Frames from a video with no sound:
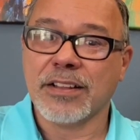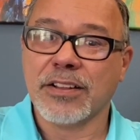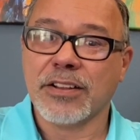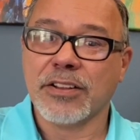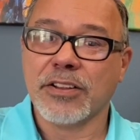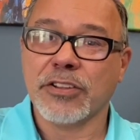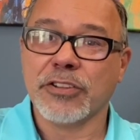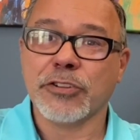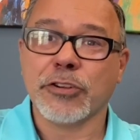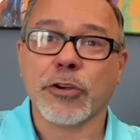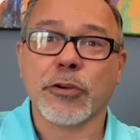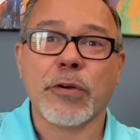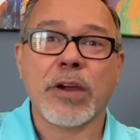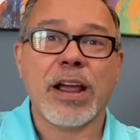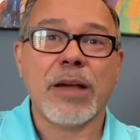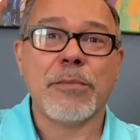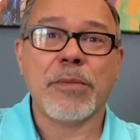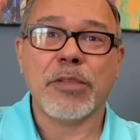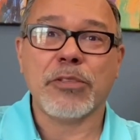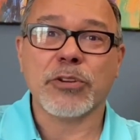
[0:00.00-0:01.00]
your
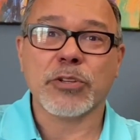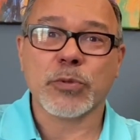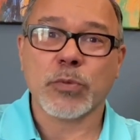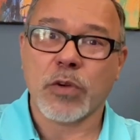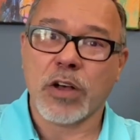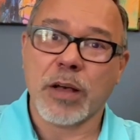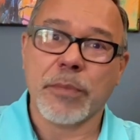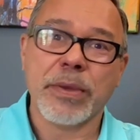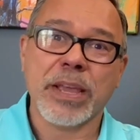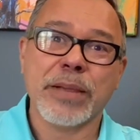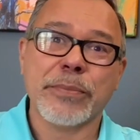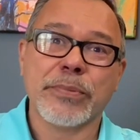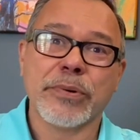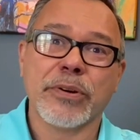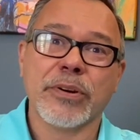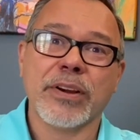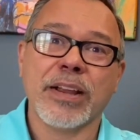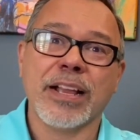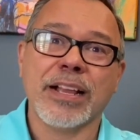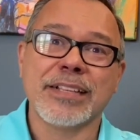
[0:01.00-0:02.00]
grandmother's
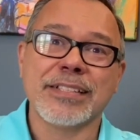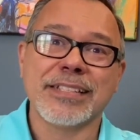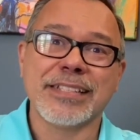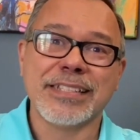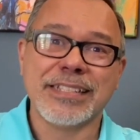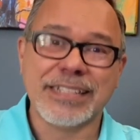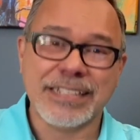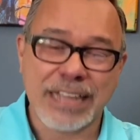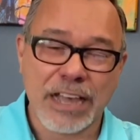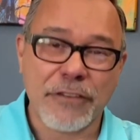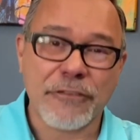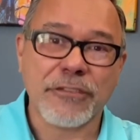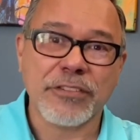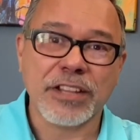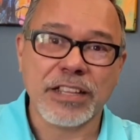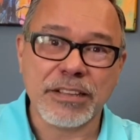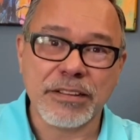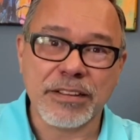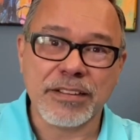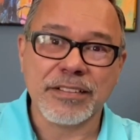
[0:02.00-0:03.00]
wallpaper has
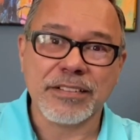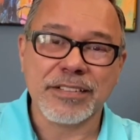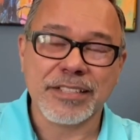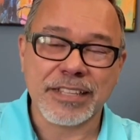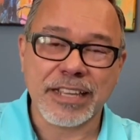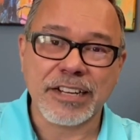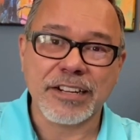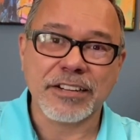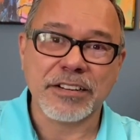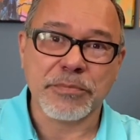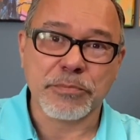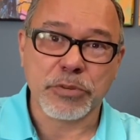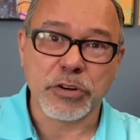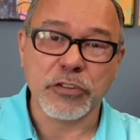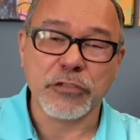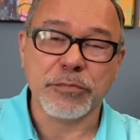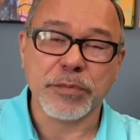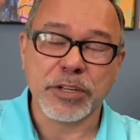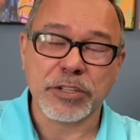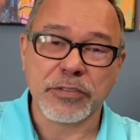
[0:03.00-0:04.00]
definitely seen an
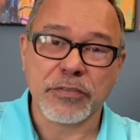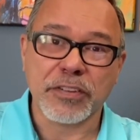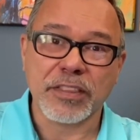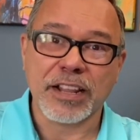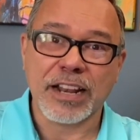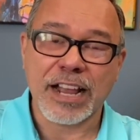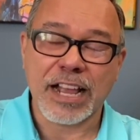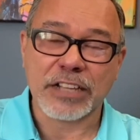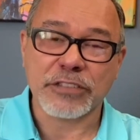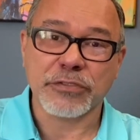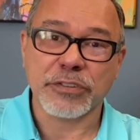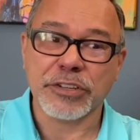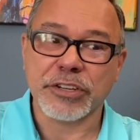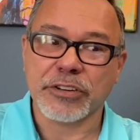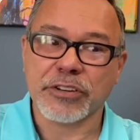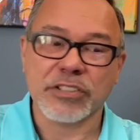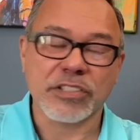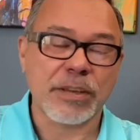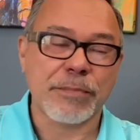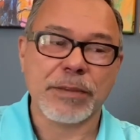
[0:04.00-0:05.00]
improvement over the last few
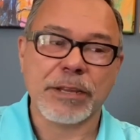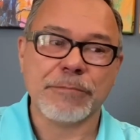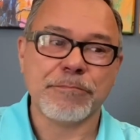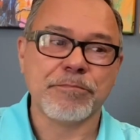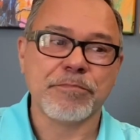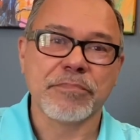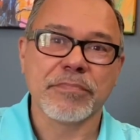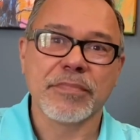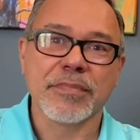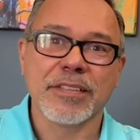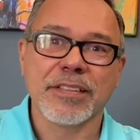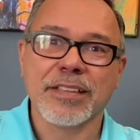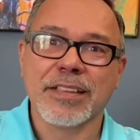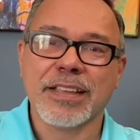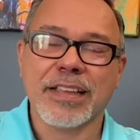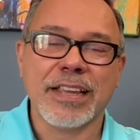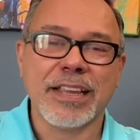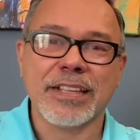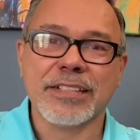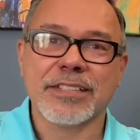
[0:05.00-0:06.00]
years. I mean,
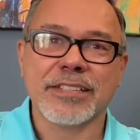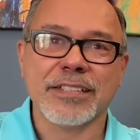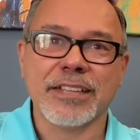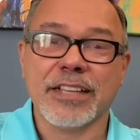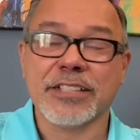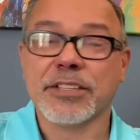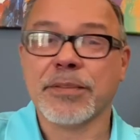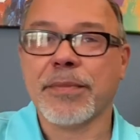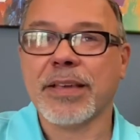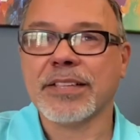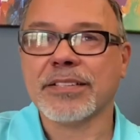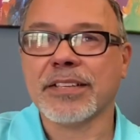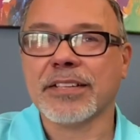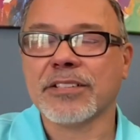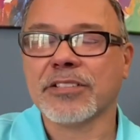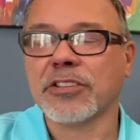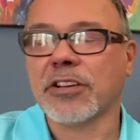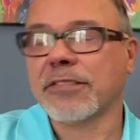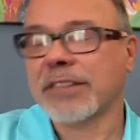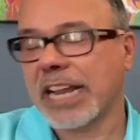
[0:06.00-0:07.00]
it's amazing.
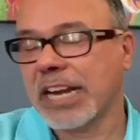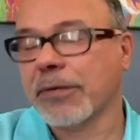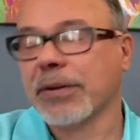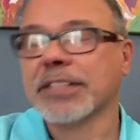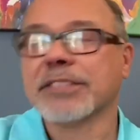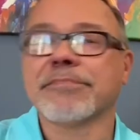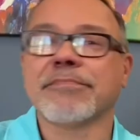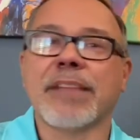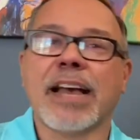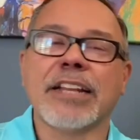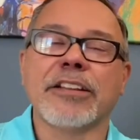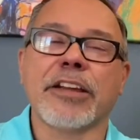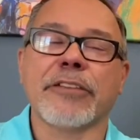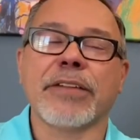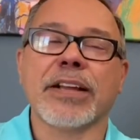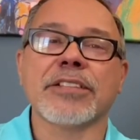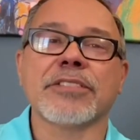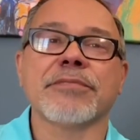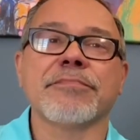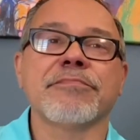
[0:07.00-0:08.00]
So anyways, I
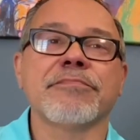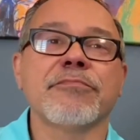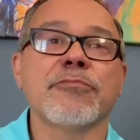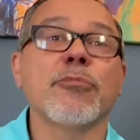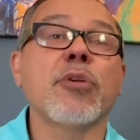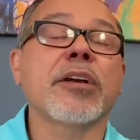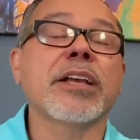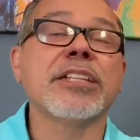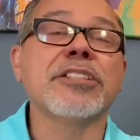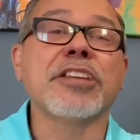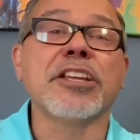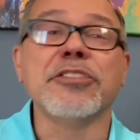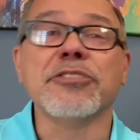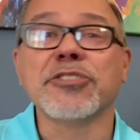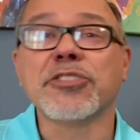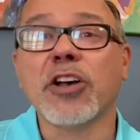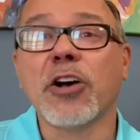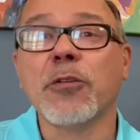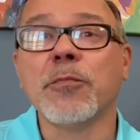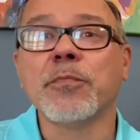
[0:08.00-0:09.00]
digress. we'll continue.
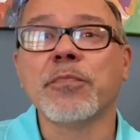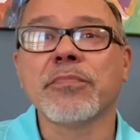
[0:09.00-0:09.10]
So